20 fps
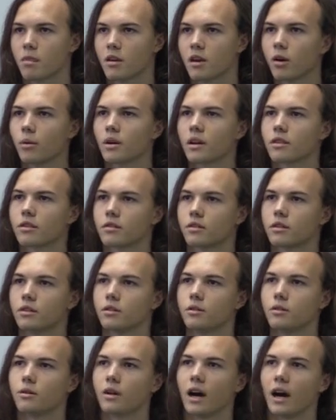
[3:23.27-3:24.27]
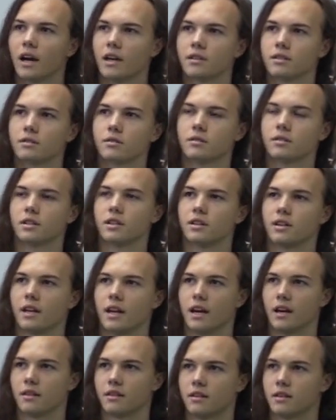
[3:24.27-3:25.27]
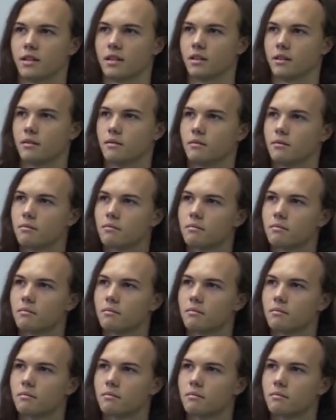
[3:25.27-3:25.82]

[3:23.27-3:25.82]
going through high school here at Atherton,